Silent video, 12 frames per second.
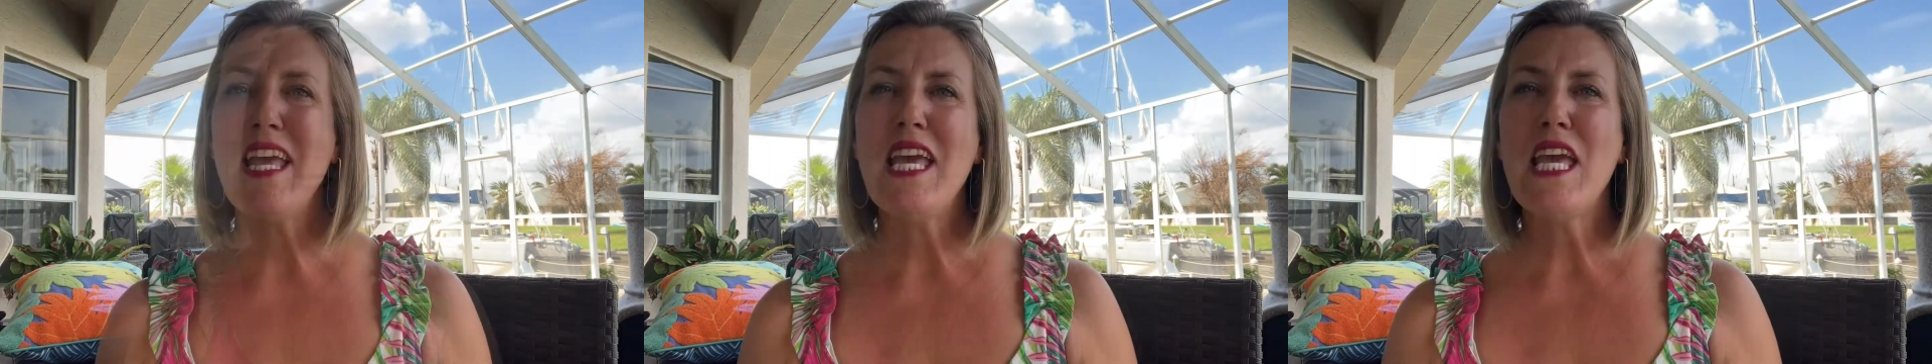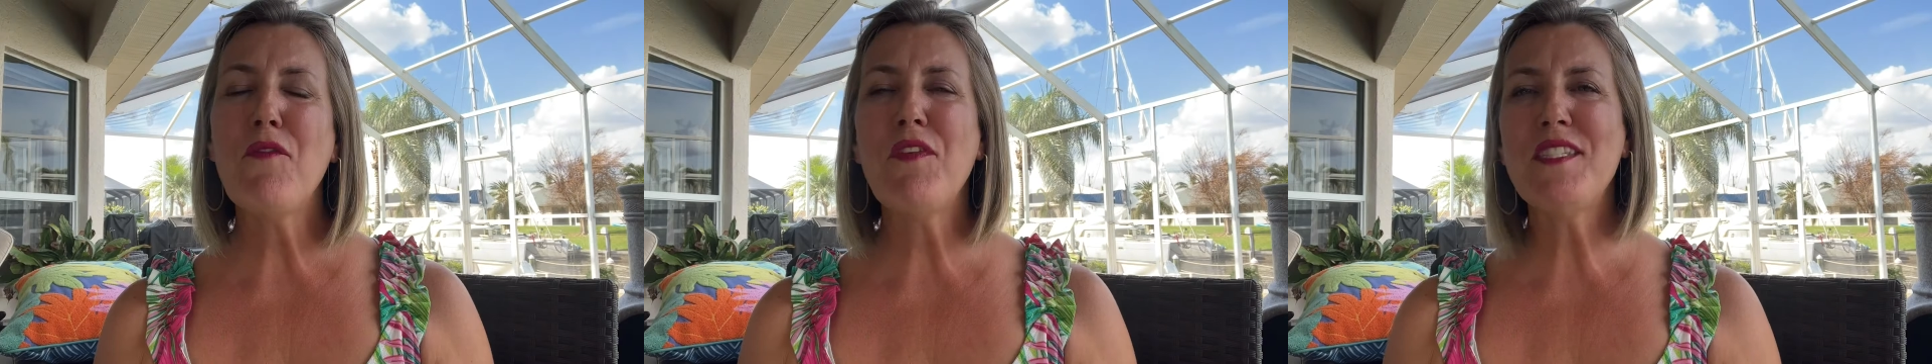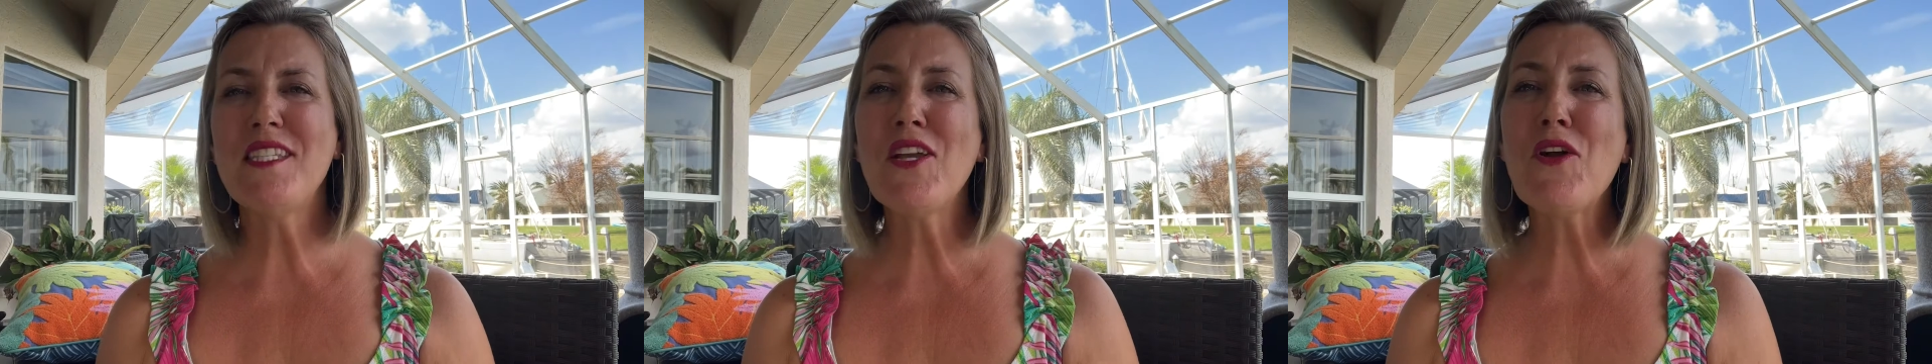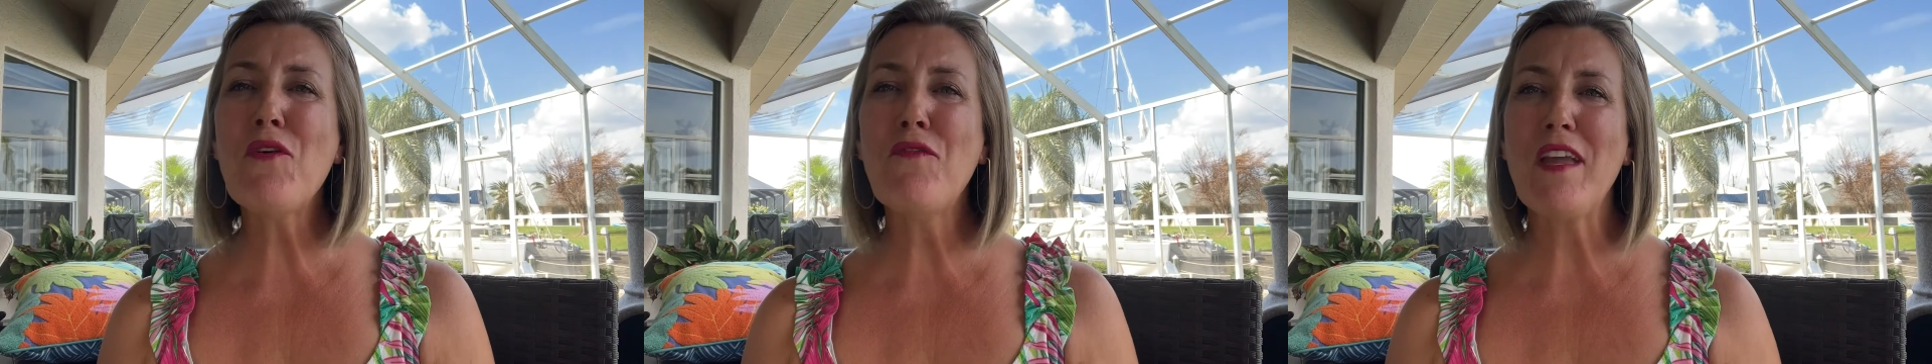If a
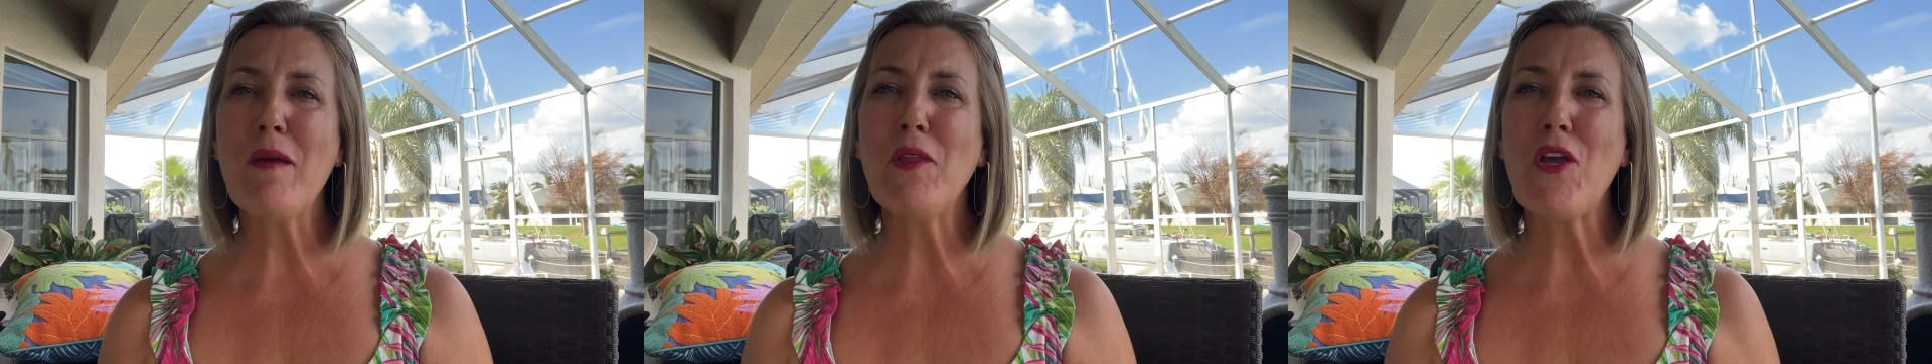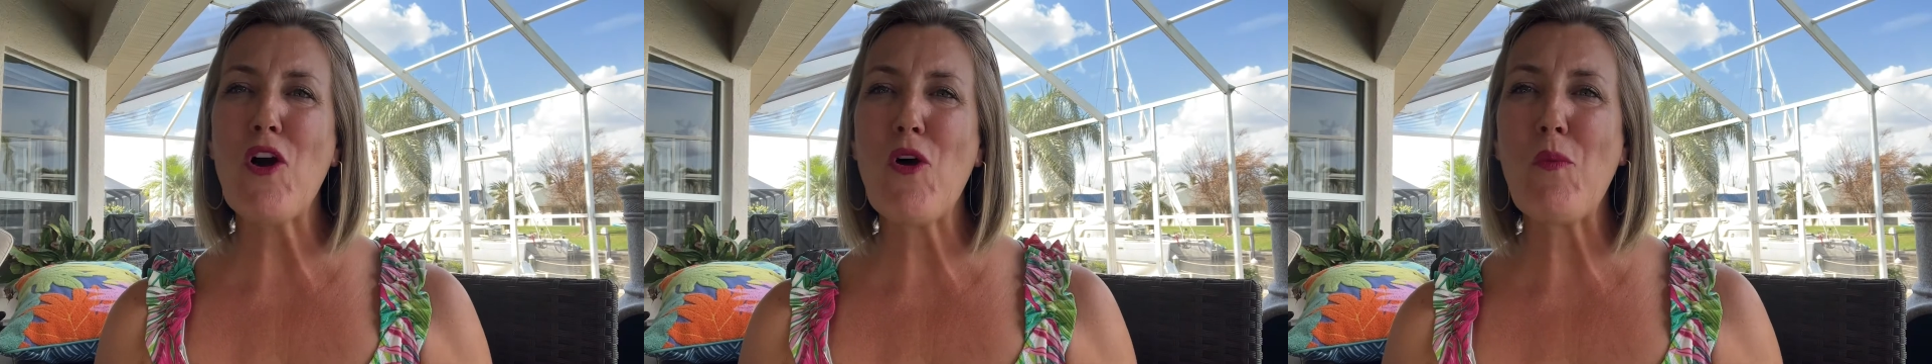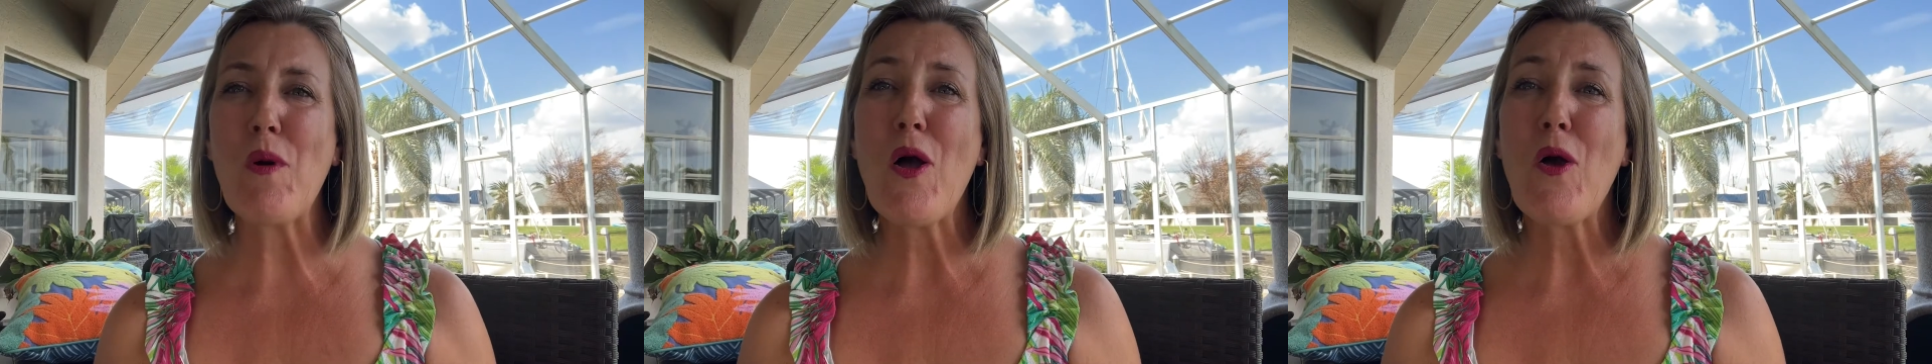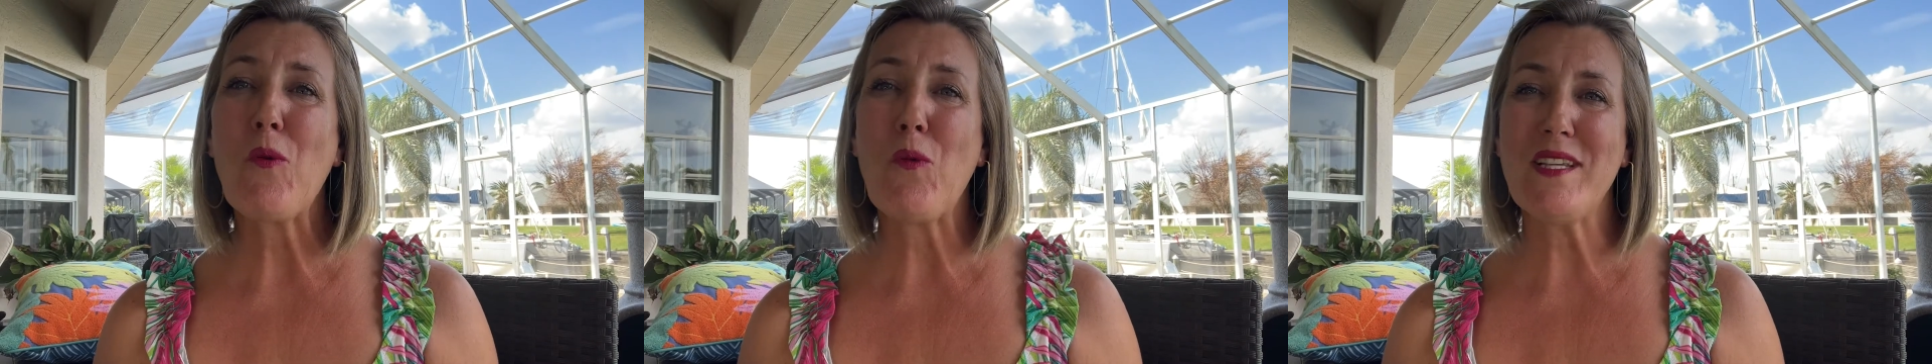single-family home
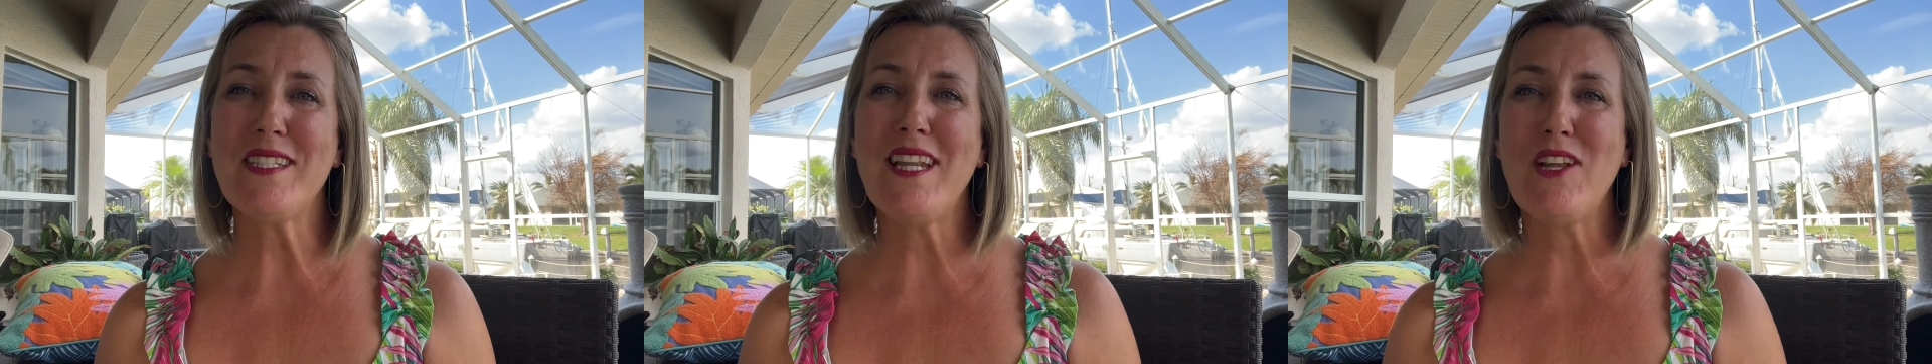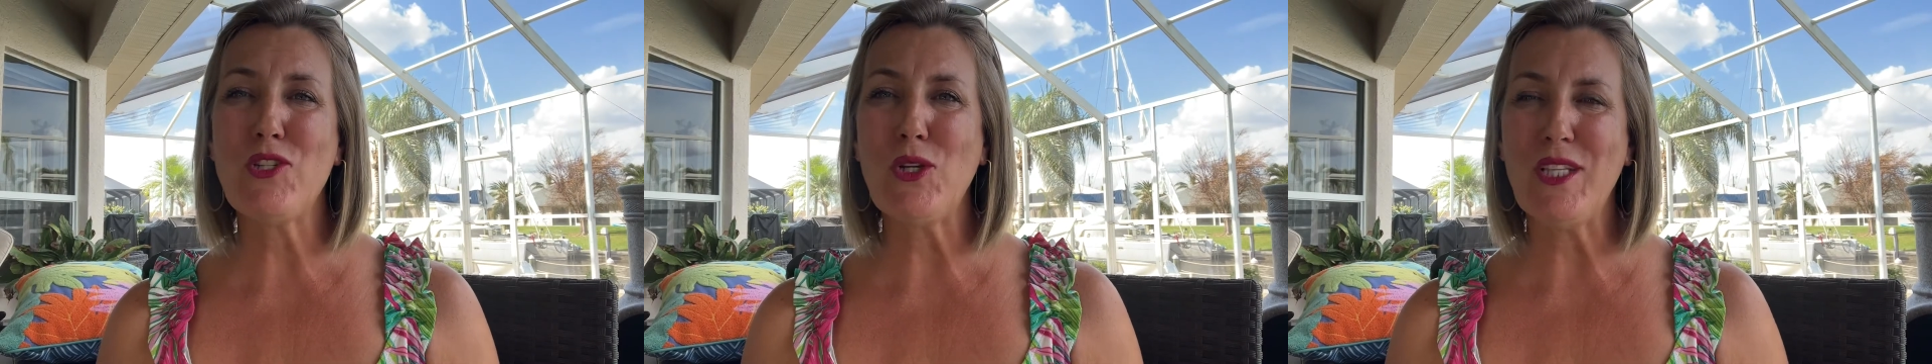residential